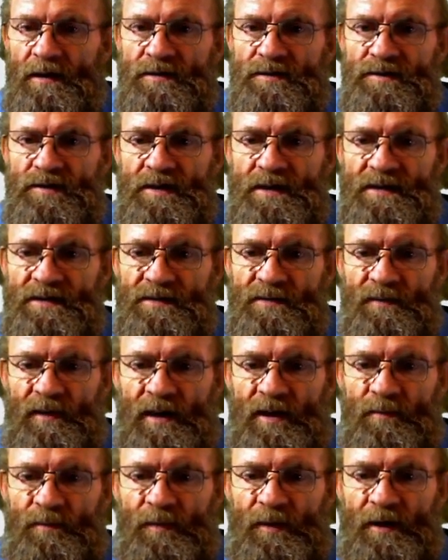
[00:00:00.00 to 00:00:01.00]
GX
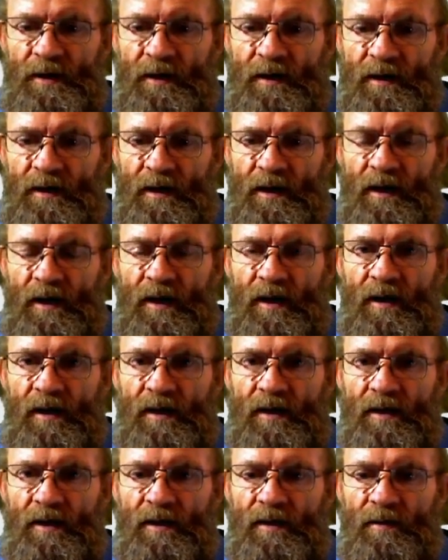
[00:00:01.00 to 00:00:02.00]
developer
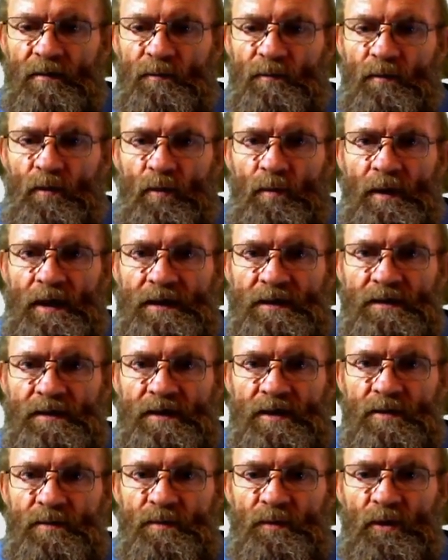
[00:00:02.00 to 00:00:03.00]
format
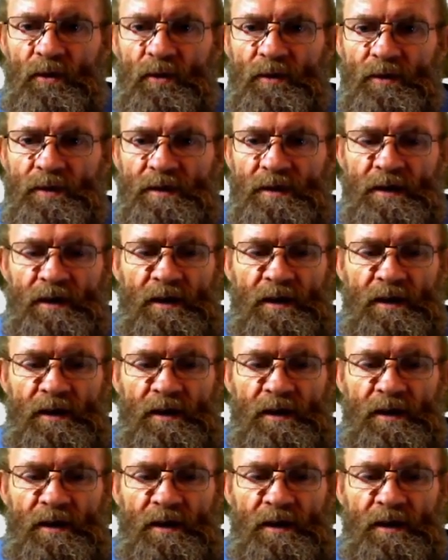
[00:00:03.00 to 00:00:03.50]
import.